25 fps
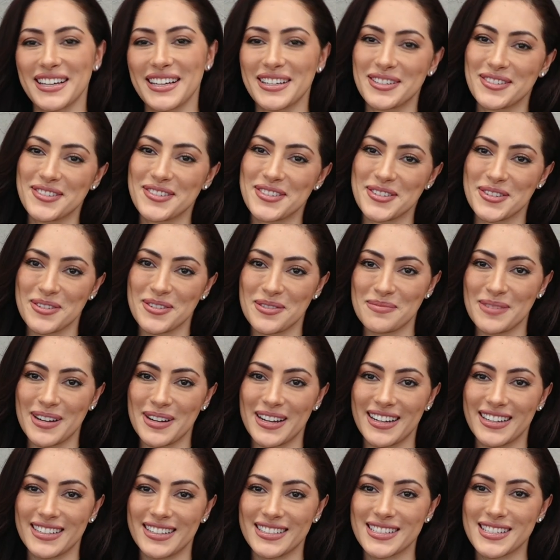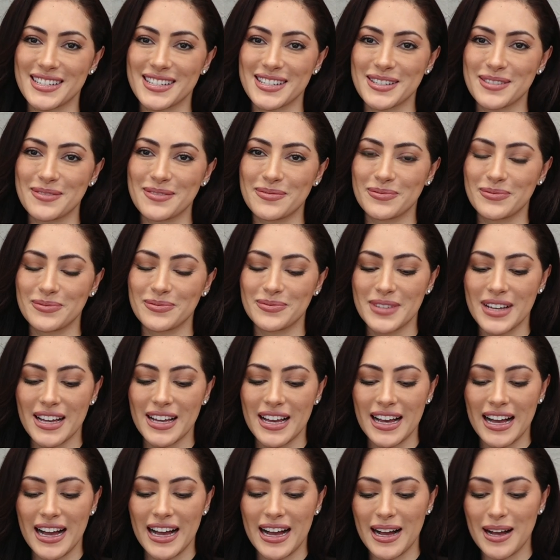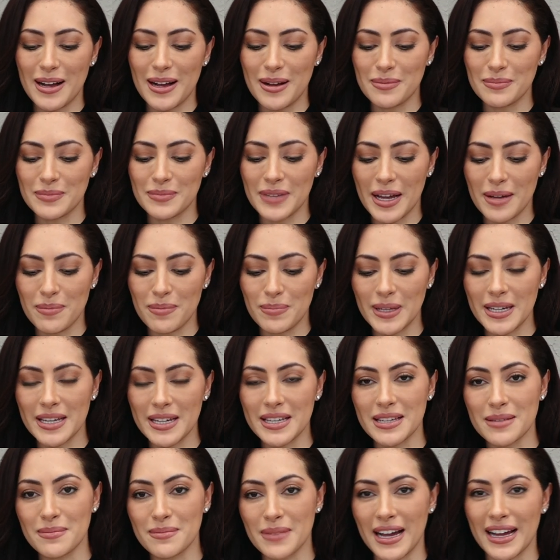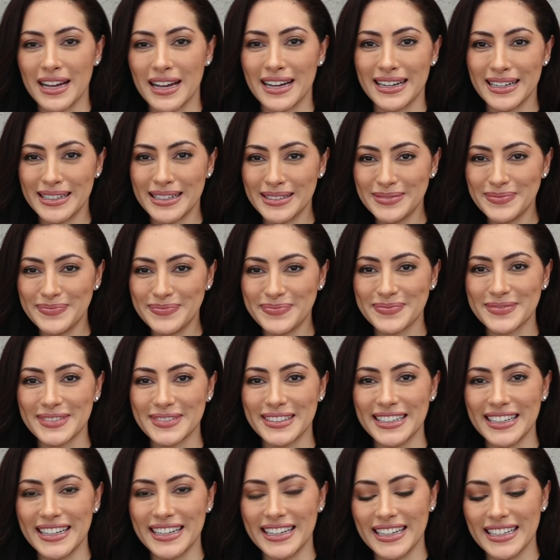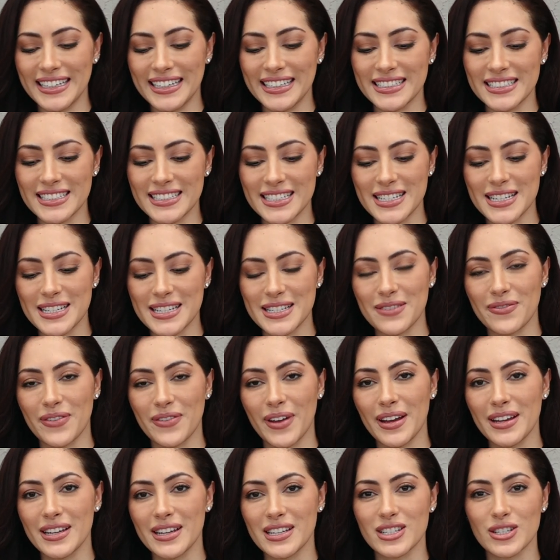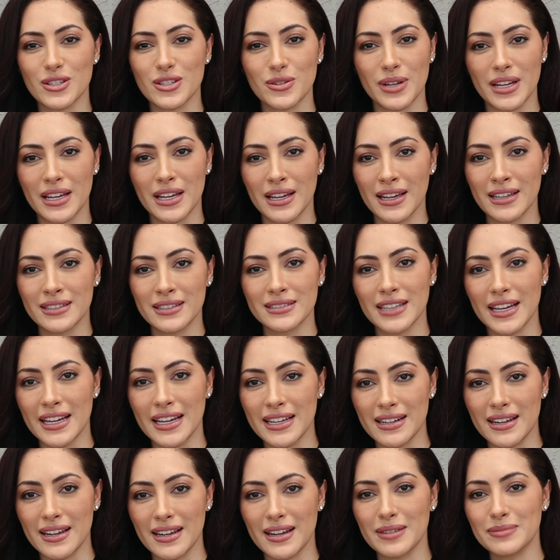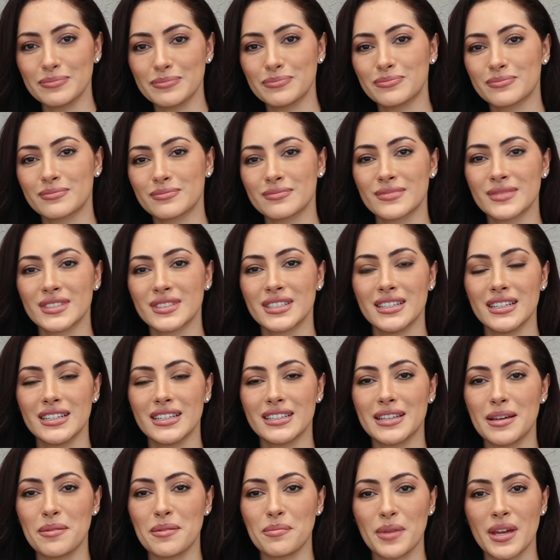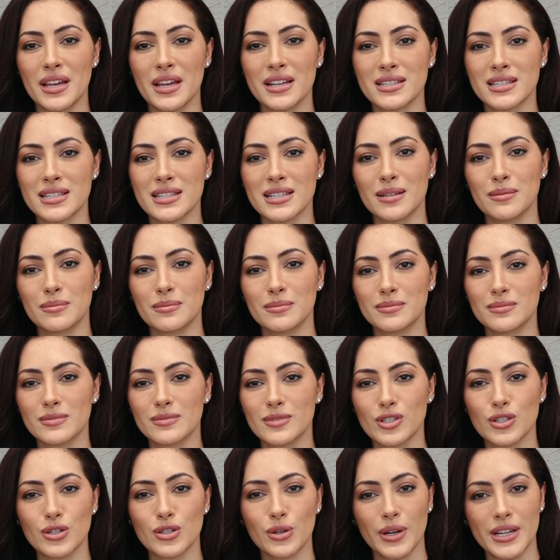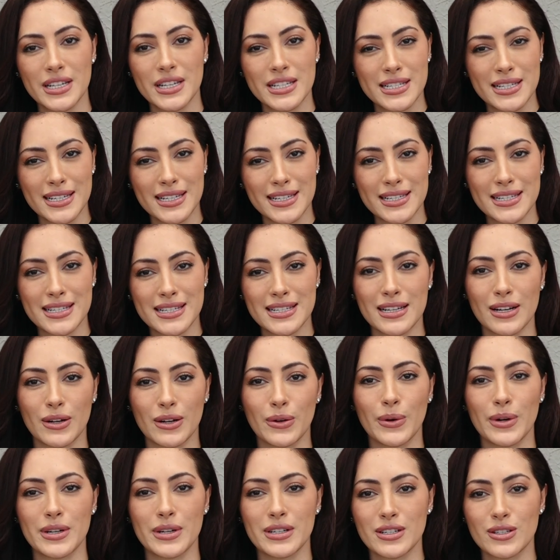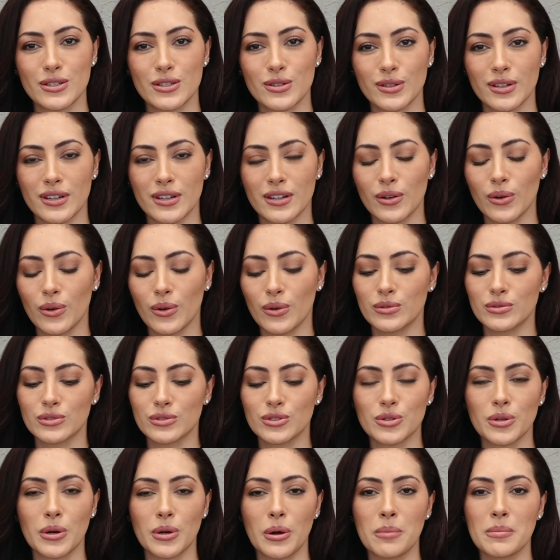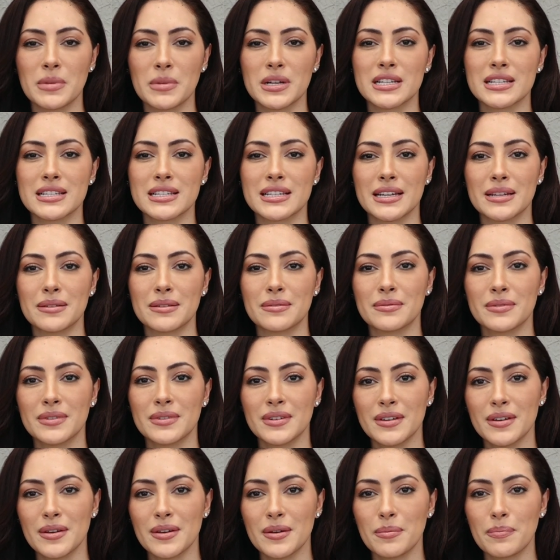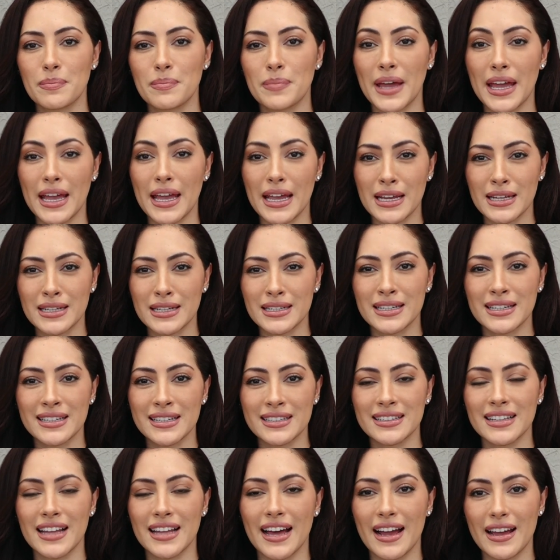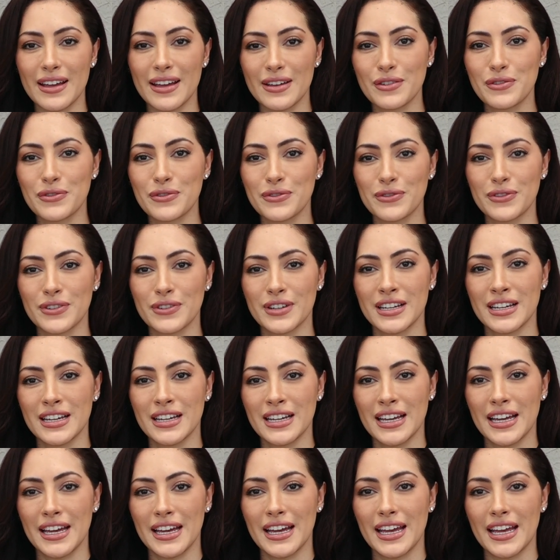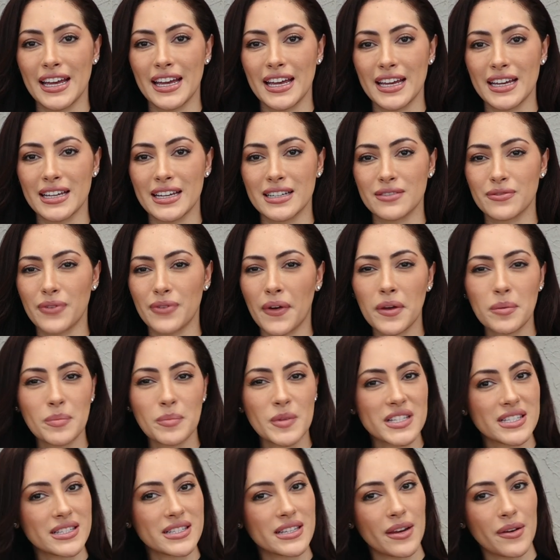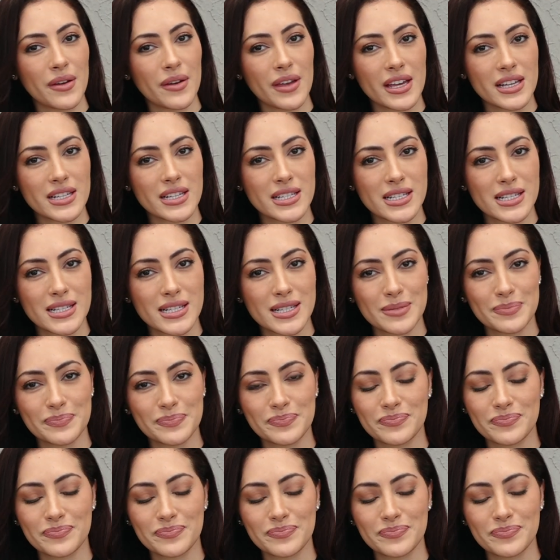Thank you so much. Um, I play Kimaya, and she's a very intriguing lady that made some choices according to her own traumas and pain in life, and very mysterious